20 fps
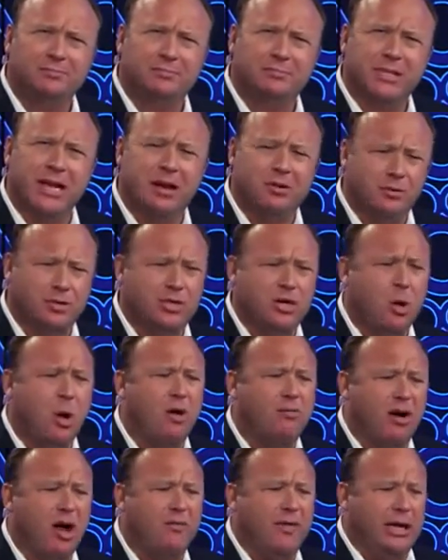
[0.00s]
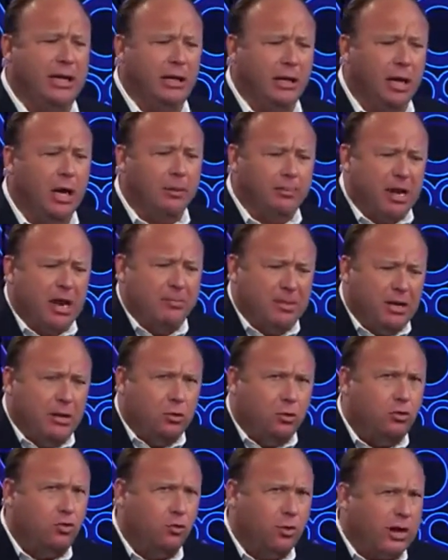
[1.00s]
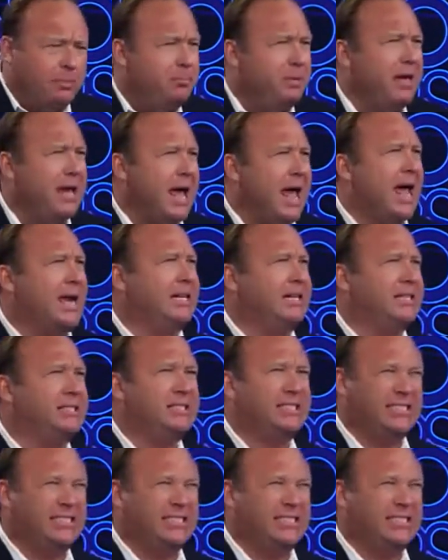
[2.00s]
And I don't just go off how they look, but I mean, creepy acting,